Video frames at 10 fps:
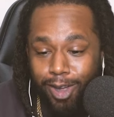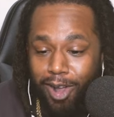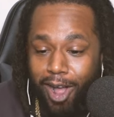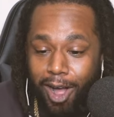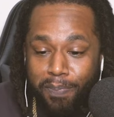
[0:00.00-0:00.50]

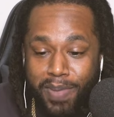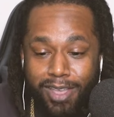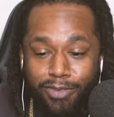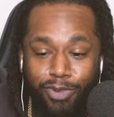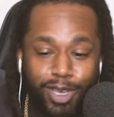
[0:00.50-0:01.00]
so-called
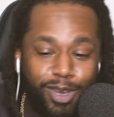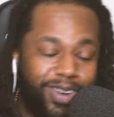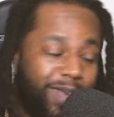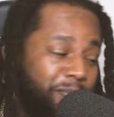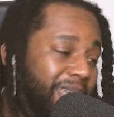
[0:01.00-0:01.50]
beef with you.
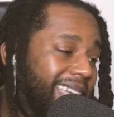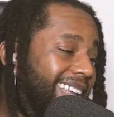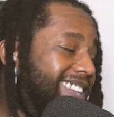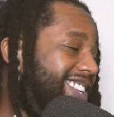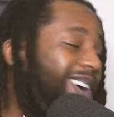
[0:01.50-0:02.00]
The
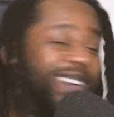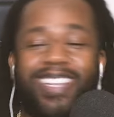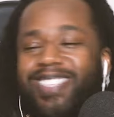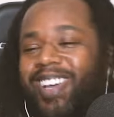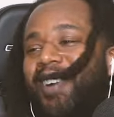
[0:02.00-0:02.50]
biggest on
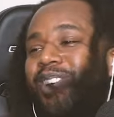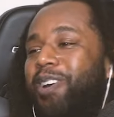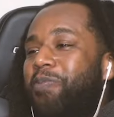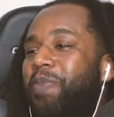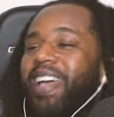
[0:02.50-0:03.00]
this hold
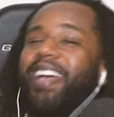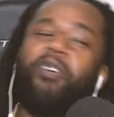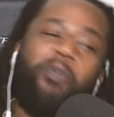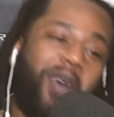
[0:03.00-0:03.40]
on, man.